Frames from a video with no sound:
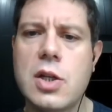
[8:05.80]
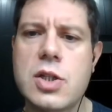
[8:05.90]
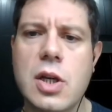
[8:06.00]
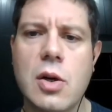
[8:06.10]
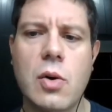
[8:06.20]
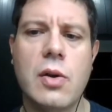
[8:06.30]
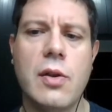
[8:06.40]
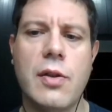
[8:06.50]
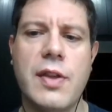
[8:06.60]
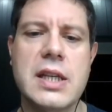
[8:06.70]
So
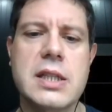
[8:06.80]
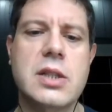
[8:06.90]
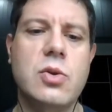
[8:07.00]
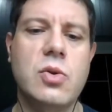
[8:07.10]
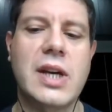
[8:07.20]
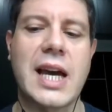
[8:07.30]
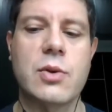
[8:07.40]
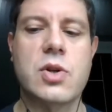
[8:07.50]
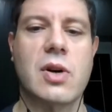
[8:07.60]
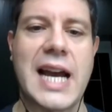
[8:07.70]
things to
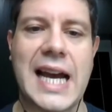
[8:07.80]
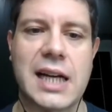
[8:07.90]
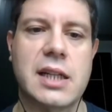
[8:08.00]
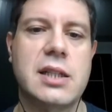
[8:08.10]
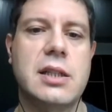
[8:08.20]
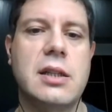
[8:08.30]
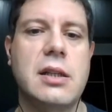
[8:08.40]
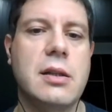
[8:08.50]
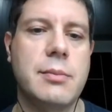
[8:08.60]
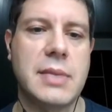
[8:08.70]
counteract
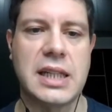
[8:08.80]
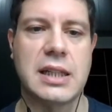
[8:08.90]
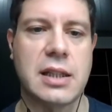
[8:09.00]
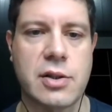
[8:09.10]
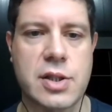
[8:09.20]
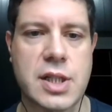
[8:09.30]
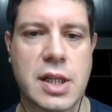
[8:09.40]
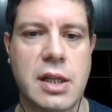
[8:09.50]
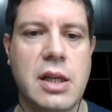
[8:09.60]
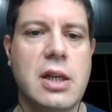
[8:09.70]
media
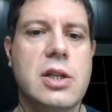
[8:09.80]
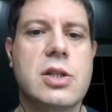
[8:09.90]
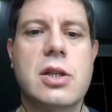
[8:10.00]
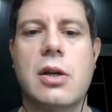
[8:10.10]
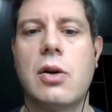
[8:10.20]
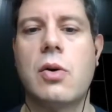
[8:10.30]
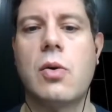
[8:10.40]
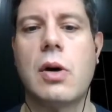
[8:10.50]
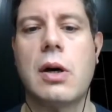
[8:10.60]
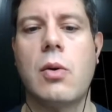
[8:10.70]
literacy.
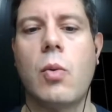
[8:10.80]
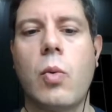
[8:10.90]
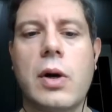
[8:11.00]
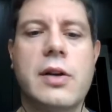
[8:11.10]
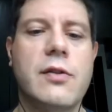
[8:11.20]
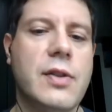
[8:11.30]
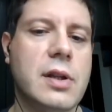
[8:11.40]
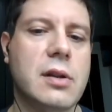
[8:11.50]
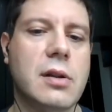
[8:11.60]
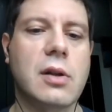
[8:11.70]
So one of
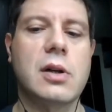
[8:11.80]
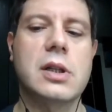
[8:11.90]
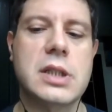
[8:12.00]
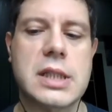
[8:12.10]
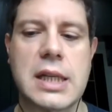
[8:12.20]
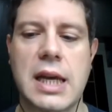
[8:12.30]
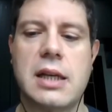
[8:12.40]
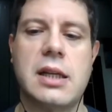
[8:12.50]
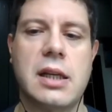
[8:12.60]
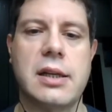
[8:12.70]
the
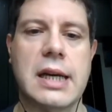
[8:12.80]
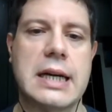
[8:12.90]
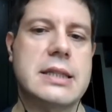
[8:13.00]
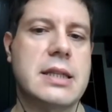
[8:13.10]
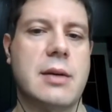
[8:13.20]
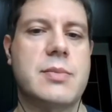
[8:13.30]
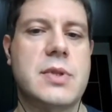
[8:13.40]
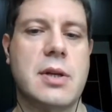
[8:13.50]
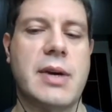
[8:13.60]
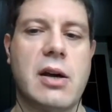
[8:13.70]
long-standing concepts
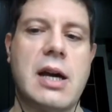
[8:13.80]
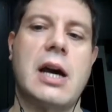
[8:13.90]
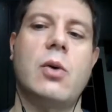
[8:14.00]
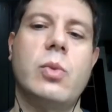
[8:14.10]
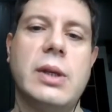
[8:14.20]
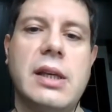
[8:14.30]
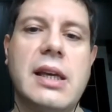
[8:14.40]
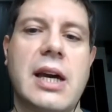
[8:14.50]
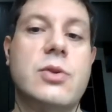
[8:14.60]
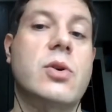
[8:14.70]
about how we
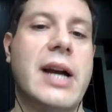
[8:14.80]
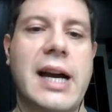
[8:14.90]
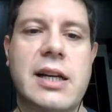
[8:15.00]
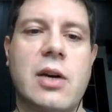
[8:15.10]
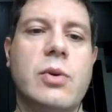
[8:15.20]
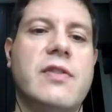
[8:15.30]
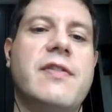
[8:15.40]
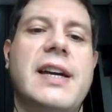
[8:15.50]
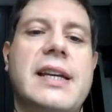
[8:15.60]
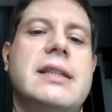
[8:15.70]
counteract, how we
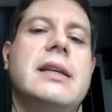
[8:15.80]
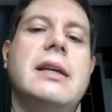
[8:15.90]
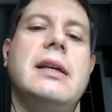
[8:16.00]
fight